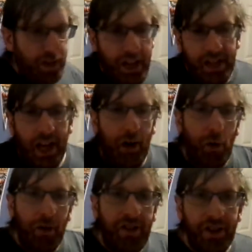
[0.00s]
and that
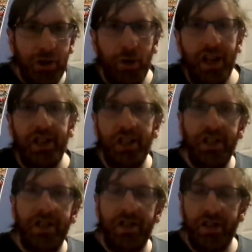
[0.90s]
whole
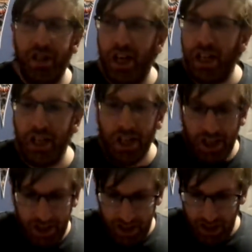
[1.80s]
situation's done.
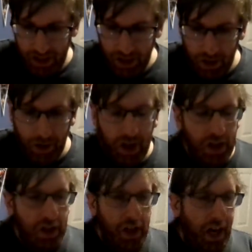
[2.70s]
You know,
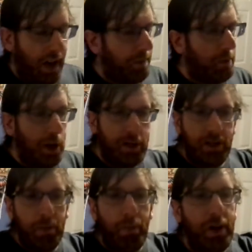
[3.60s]
I've
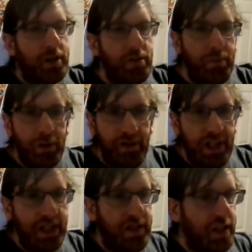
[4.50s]
watched a bunch of
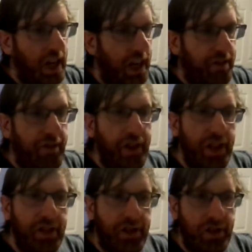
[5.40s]
movies. I
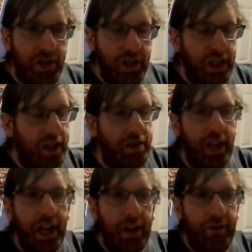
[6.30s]
finished, the other
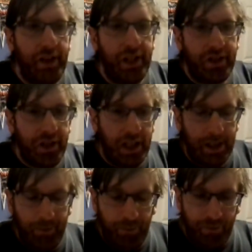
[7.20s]
day, I finished
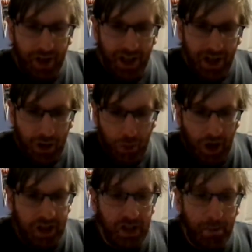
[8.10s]
um,
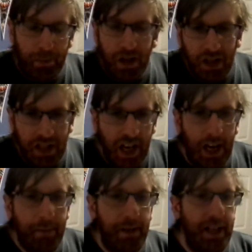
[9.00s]
watching Umbrella
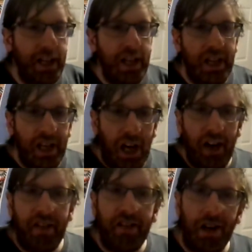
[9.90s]
Academy.
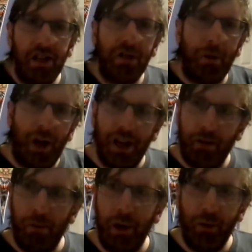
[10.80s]
I started to watch,
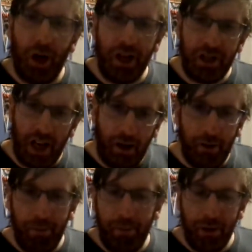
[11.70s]
rewatch
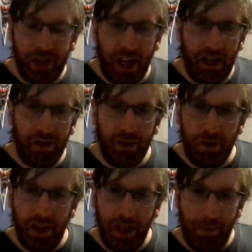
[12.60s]
Shadow,
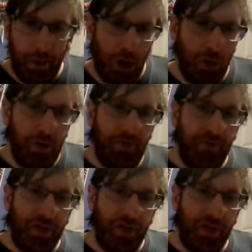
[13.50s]
Shadow and Bone,